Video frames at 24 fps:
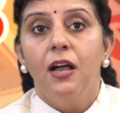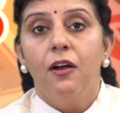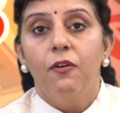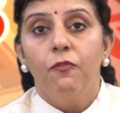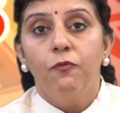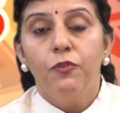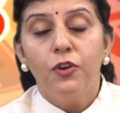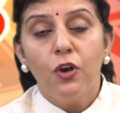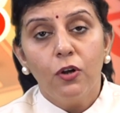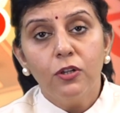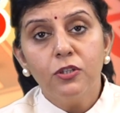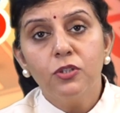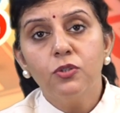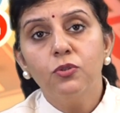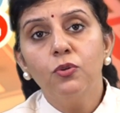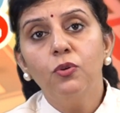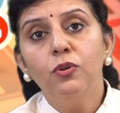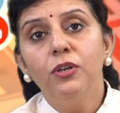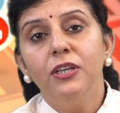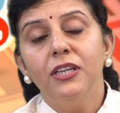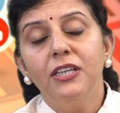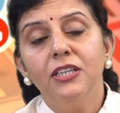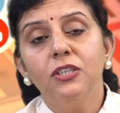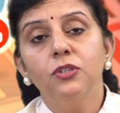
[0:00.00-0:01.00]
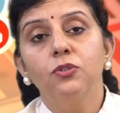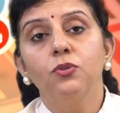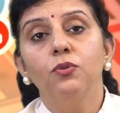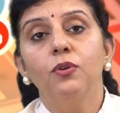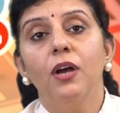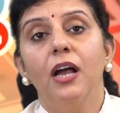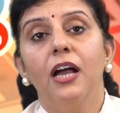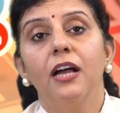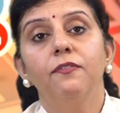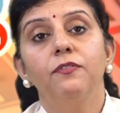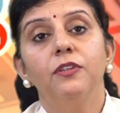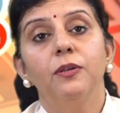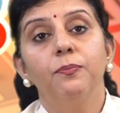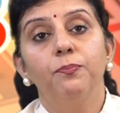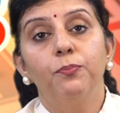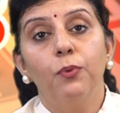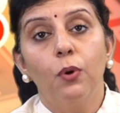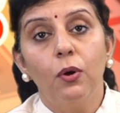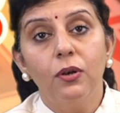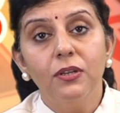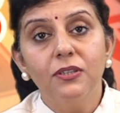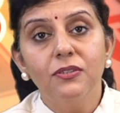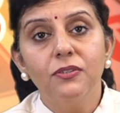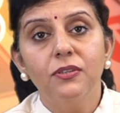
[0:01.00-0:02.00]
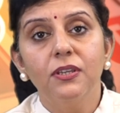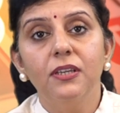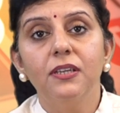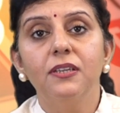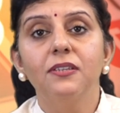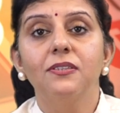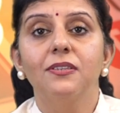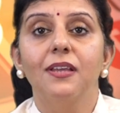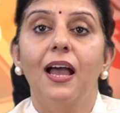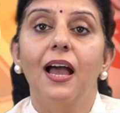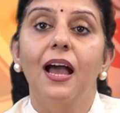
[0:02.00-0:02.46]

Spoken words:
We also need to have the policies